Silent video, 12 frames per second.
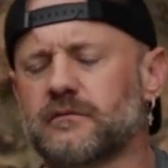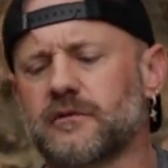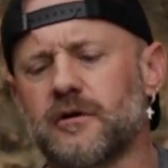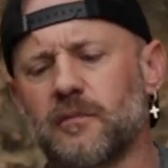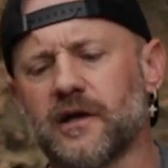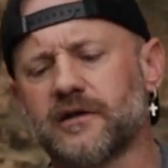
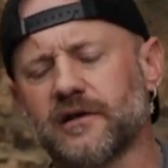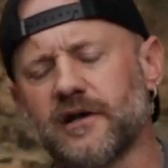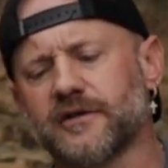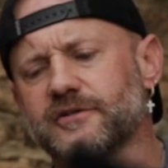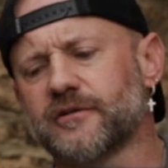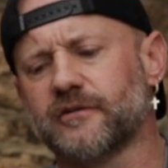oh my
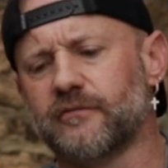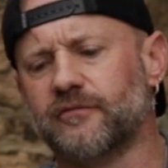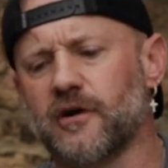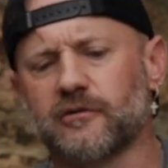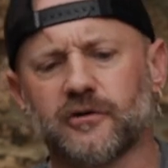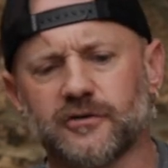gosh, so the
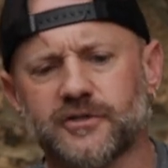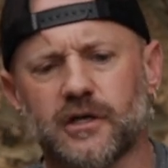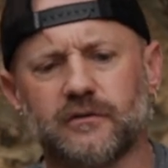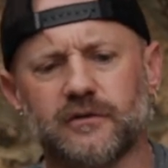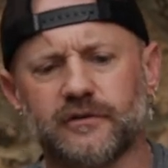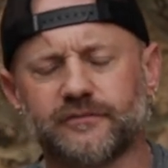Velcro's
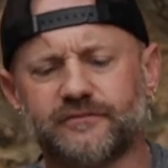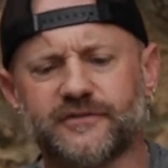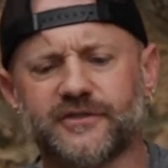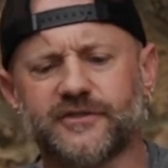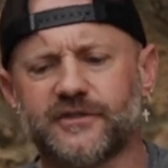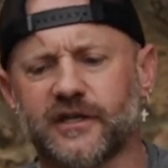
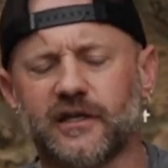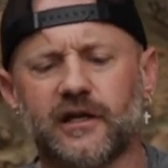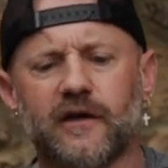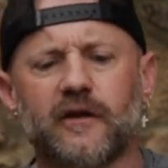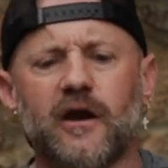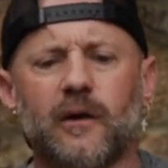sticking together.